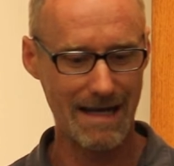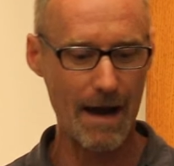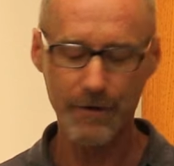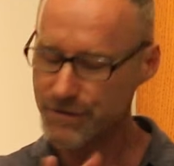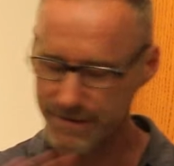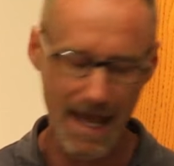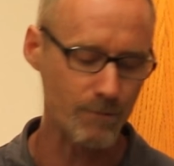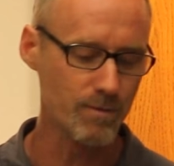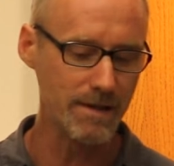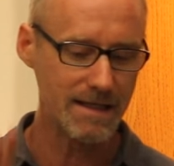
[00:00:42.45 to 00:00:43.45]
Now
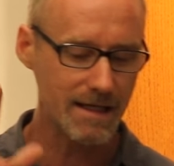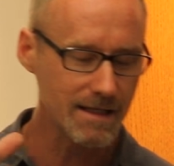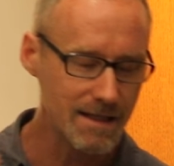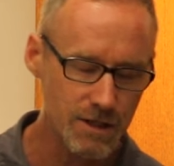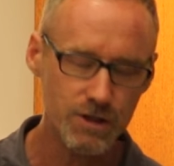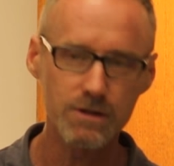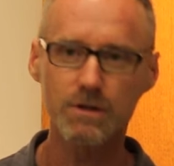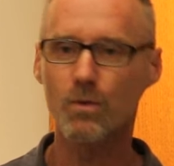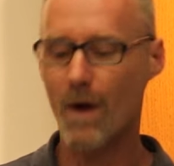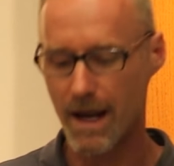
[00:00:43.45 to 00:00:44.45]
understand, we've been
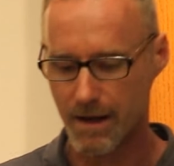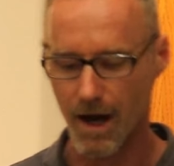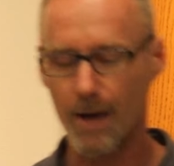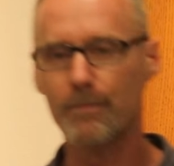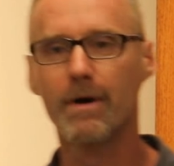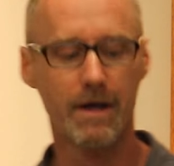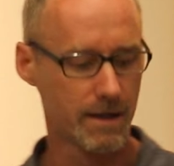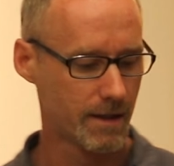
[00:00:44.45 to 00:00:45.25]
conditioned to wake up,